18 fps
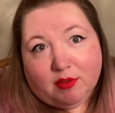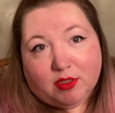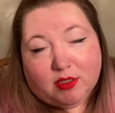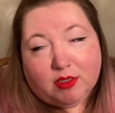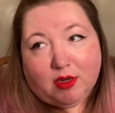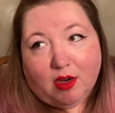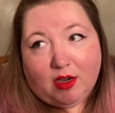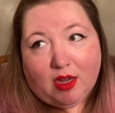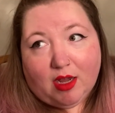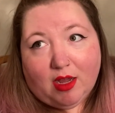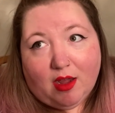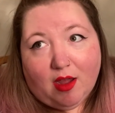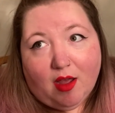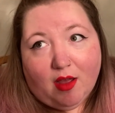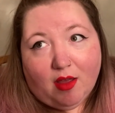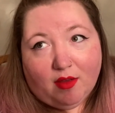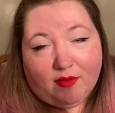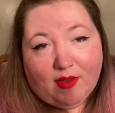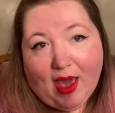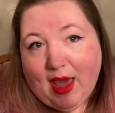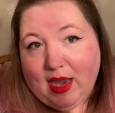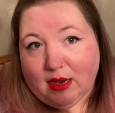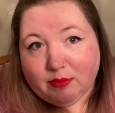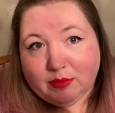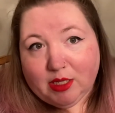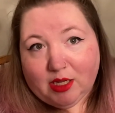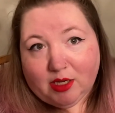study of
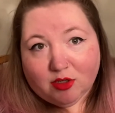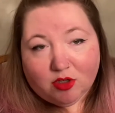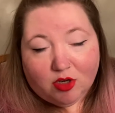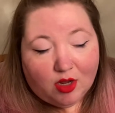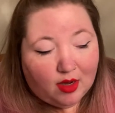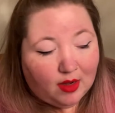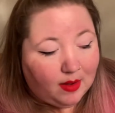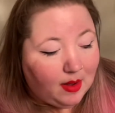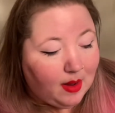adaptation.